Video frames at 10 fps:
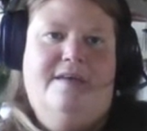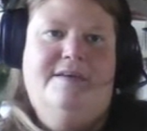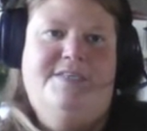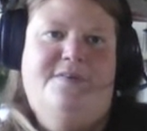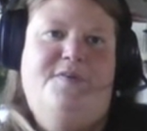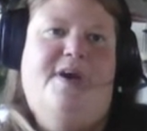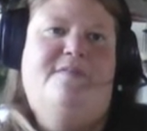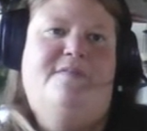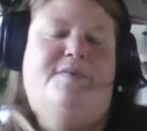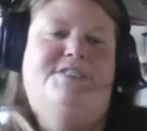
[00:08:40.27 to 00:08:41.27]
So if you
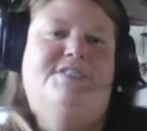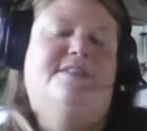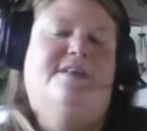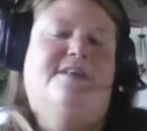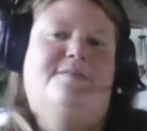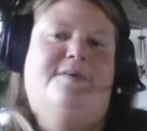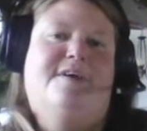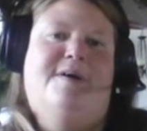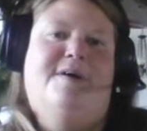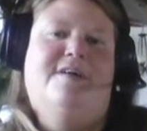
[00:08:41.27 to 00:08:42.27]
have questions along the way
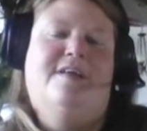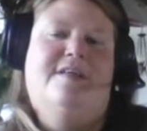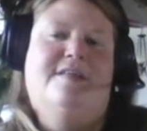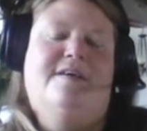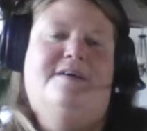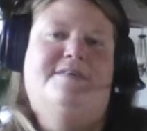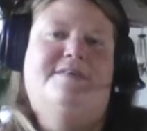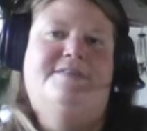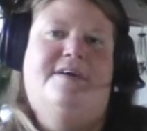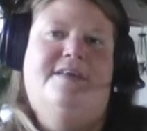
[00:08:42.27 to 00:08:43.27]
about anything
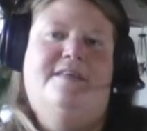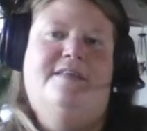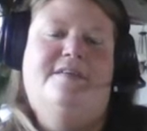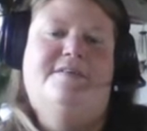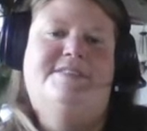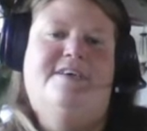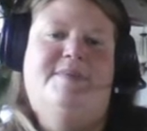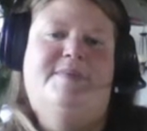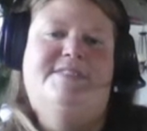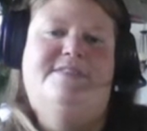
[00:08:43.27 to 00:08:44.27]
else or any of the other
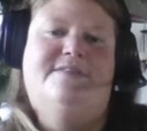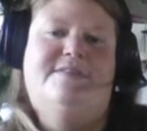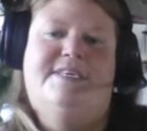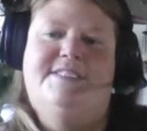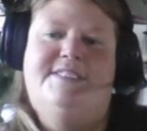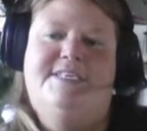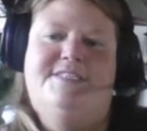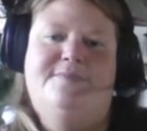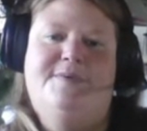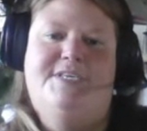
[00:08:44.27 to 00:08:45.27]
assignments, don't hesitate
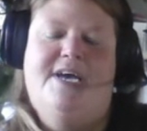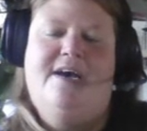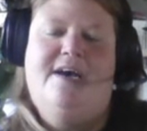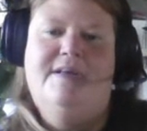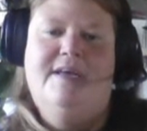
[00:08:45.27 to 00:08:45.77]
to reach out.